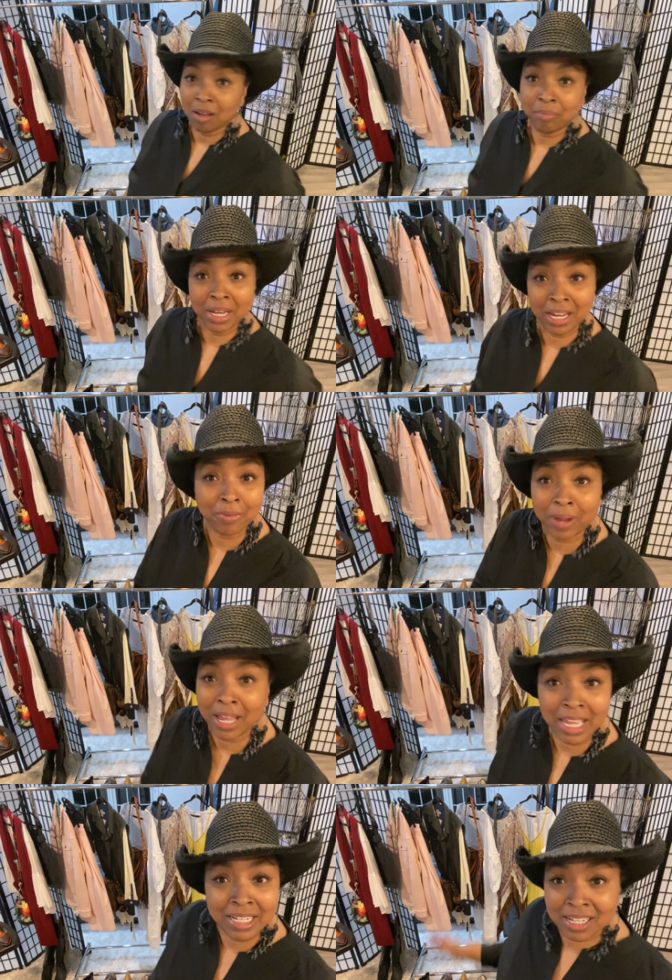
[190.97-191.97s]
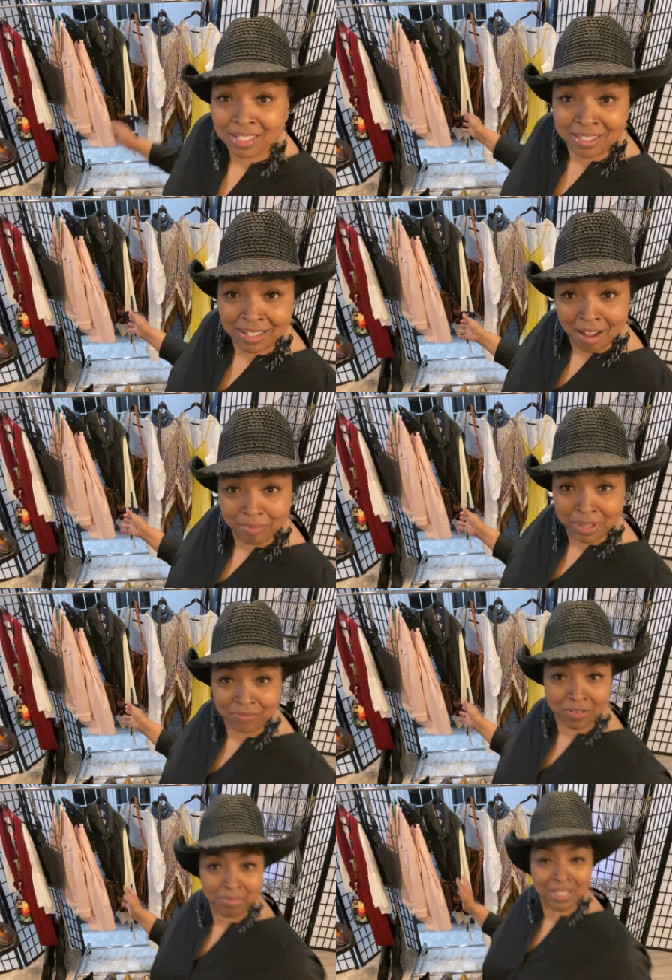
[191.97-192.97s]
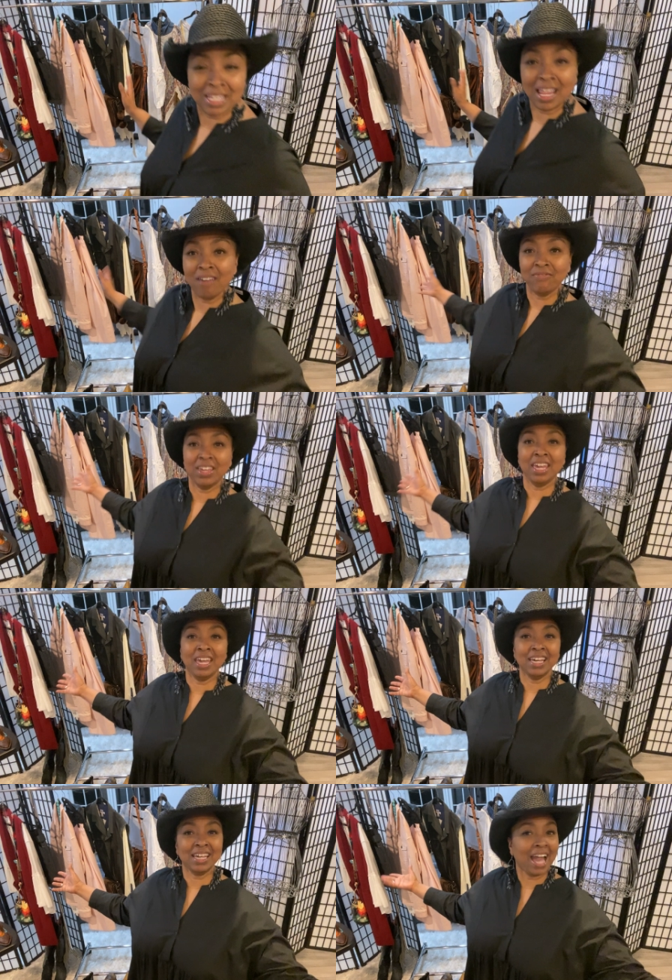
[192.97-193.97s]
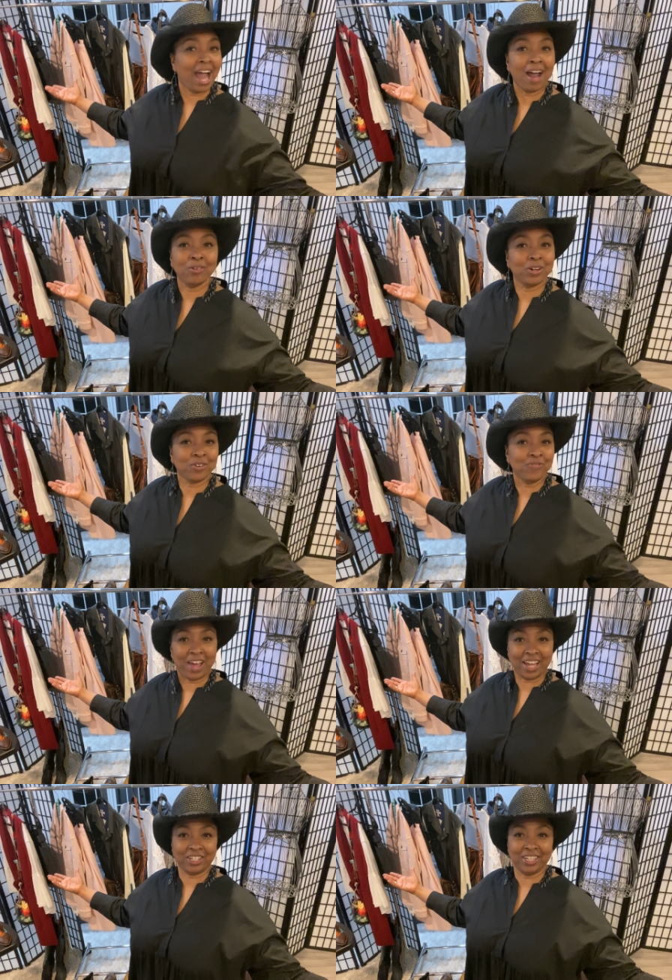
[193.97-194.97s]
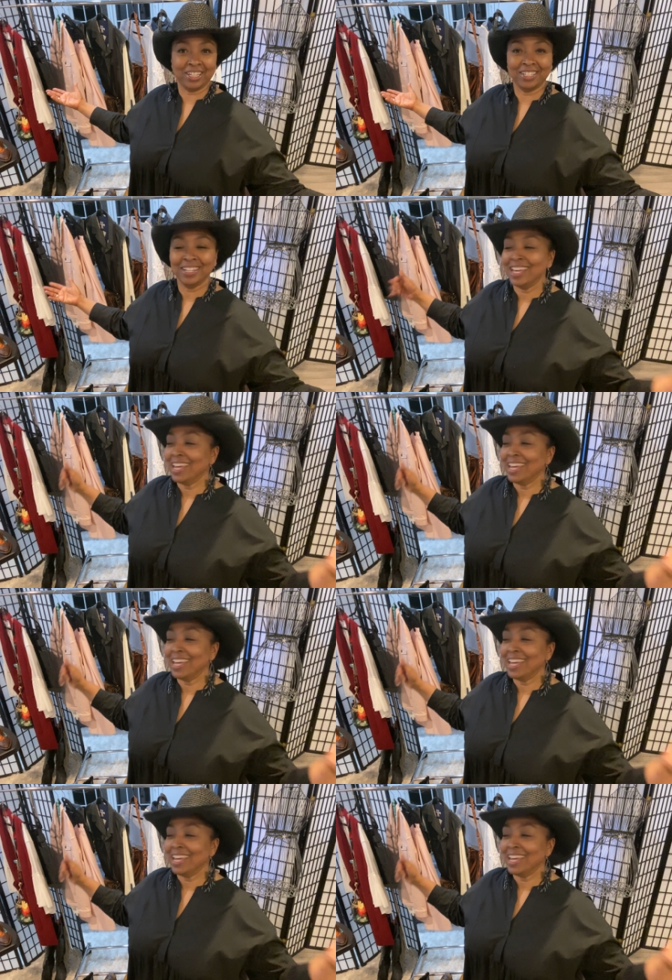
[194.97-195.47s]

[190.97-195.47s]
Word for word: But anyway, it doesn't stop me from loving cowgirl fashion.